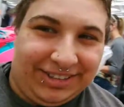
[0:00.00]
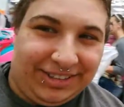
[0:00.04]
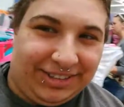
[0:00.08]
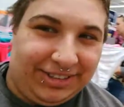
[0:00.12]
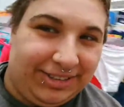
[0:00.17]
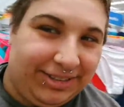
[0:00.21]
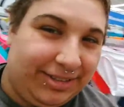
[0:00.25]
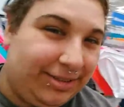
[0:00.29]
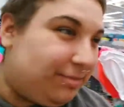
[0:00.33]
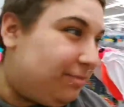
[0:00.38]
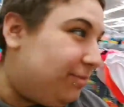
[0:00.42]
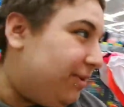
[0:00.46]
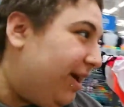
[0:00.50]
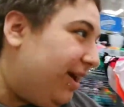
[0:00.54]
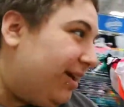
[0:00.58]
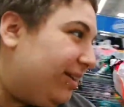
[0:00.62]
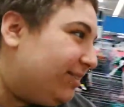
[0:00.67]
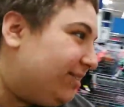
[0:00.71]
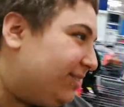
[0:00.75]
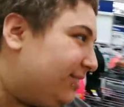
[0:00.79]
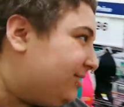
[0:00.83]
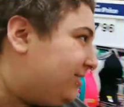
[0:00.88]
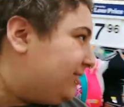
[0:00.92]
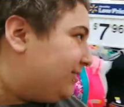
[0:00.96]
She's a
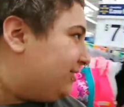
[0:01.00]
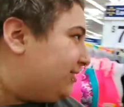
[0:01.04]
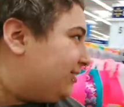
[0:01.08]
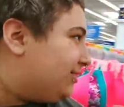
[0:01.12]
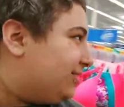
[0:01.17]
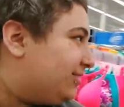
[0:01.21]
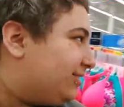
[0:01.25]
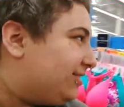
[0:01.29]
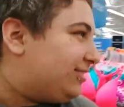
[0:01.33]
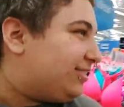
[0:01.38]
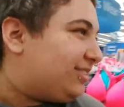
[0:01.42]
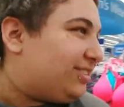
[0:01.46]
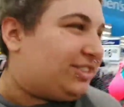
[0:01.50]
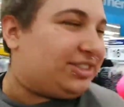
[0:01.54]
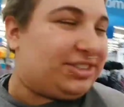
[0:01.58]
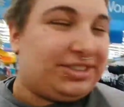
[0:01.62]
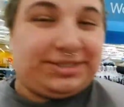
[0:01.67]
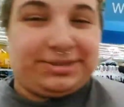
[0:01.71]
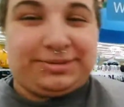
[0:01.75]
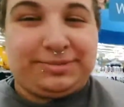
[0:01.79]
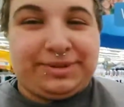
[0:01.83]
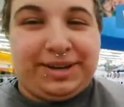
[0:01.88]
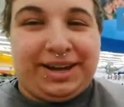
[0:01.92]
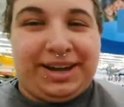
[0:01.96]
mess.
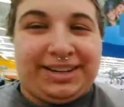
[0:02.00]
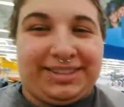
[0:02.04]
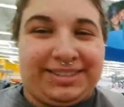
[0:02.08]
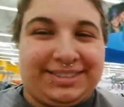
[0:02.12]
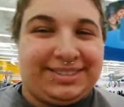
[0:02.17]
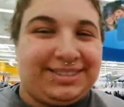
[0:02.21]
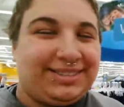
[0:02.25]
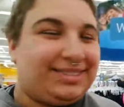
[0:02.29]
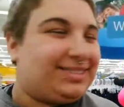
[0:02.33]
She's a mess.